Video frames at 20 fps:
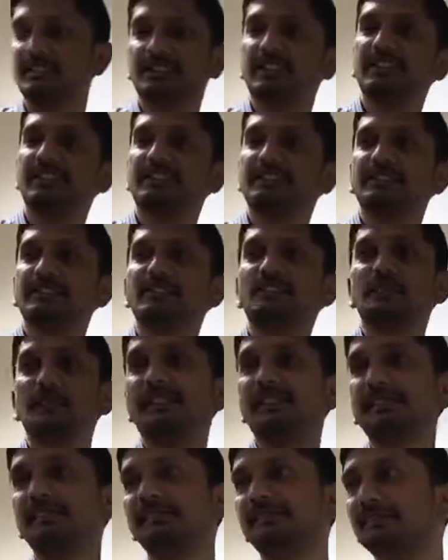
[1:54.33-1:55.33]
The reason
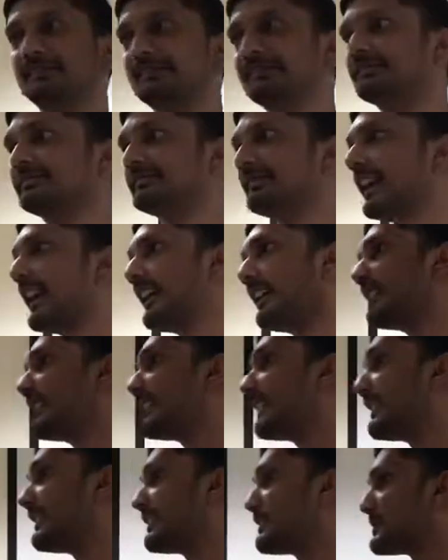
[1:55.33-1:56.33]
being, I had
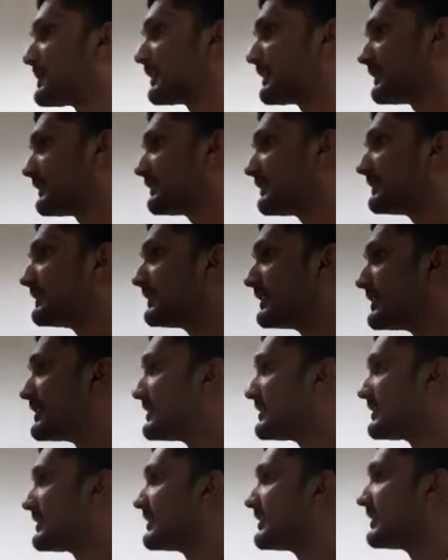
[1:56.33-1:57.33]
an elder brother
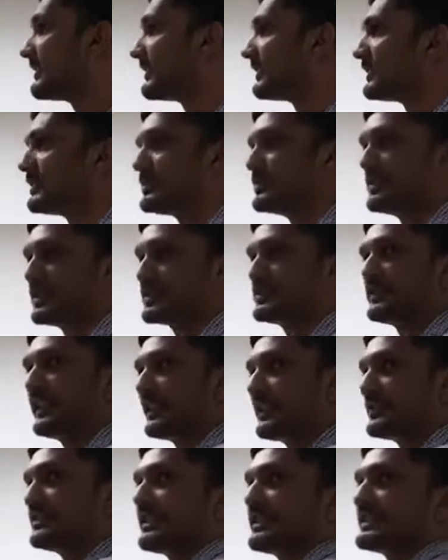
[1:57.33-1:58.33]
who was
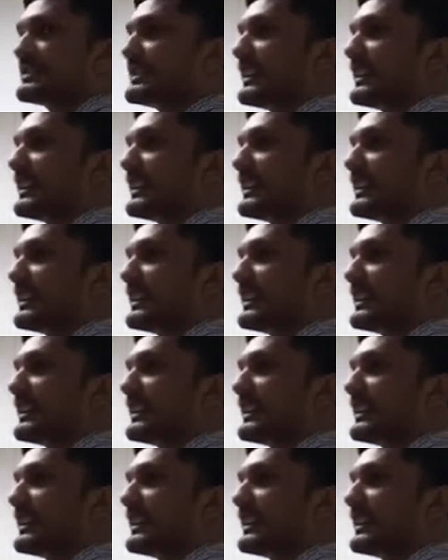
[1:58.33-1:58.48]
very good at